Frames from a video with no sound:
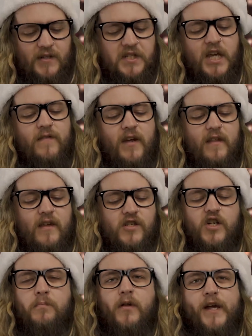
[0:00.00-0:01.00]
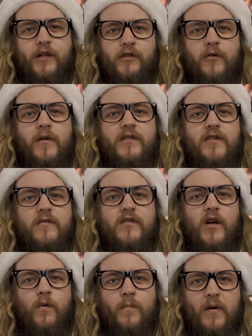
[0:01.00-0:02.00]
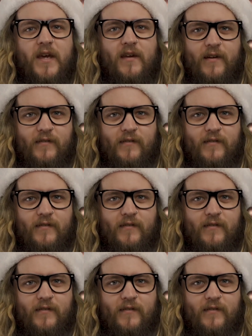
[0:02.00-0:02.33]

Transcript: A TV that's just playing Looney Tunes on repeat.